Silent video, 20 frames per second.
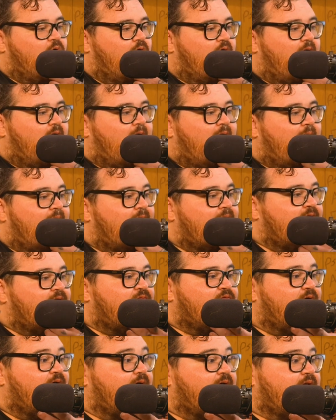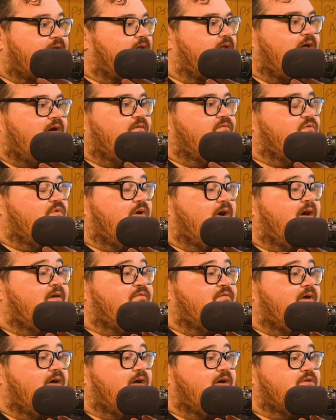Well, I fucking loved. I
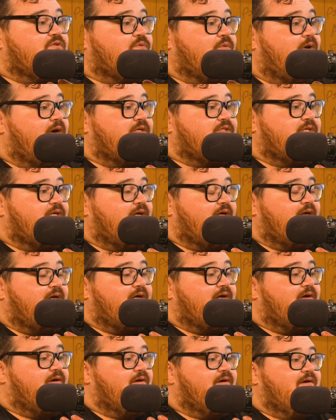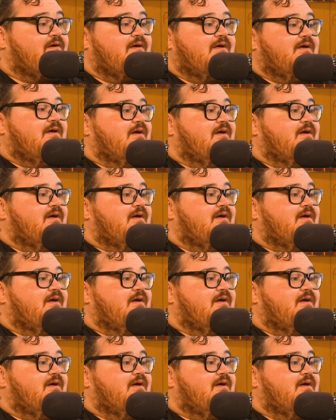feel like I was watching like a